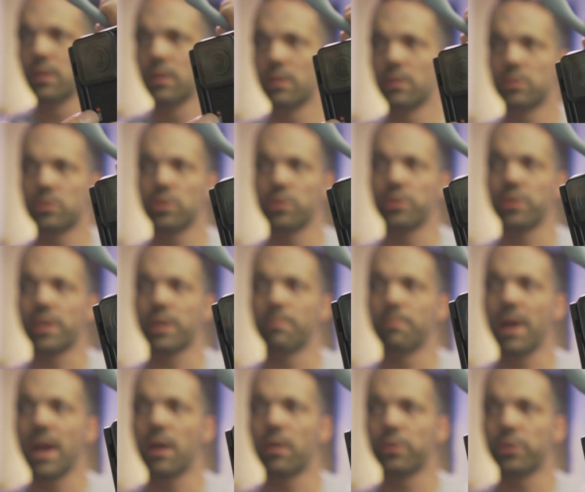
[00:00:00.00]
So you can
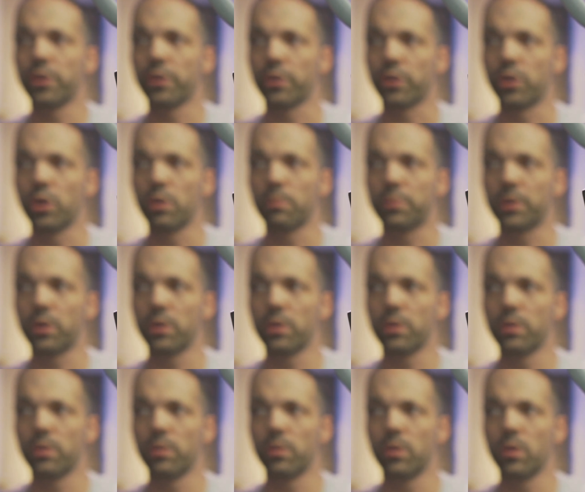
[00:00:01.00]
mount your
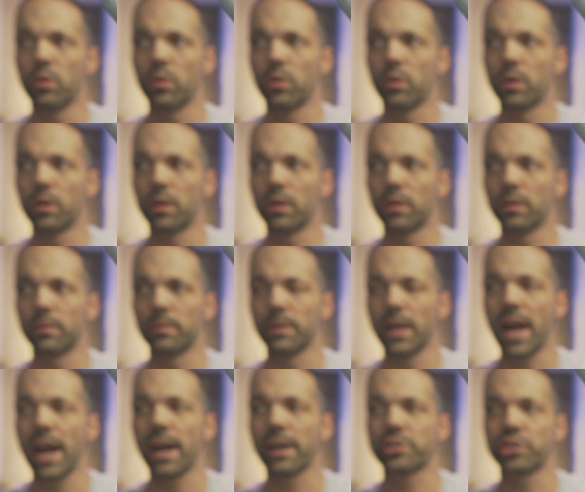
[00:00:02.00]
GoPro or
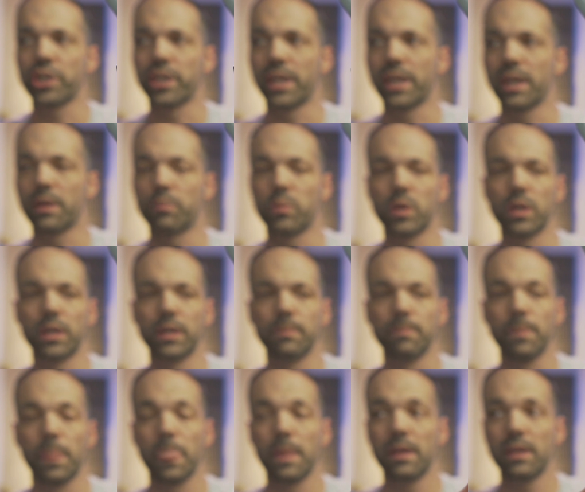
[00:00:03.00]
action camera
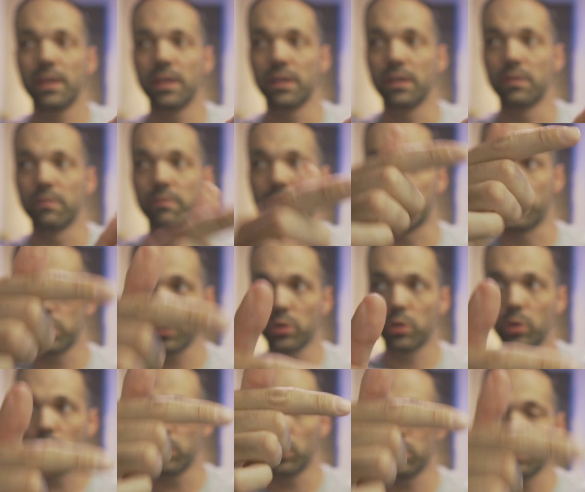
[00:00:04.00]
in
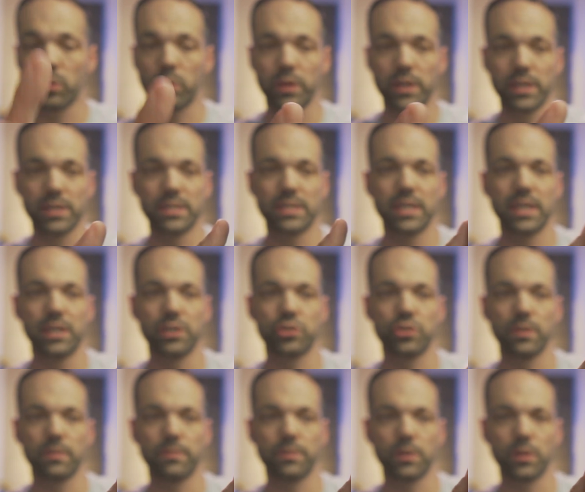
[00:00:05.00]
vertical
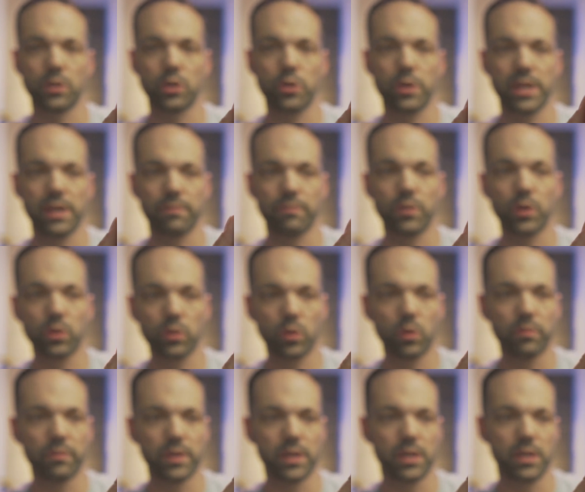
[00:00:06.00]
orientation for creating
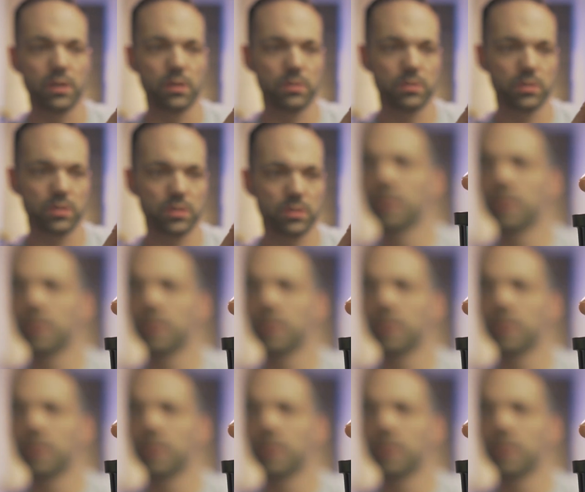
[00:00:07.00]
vertical videos.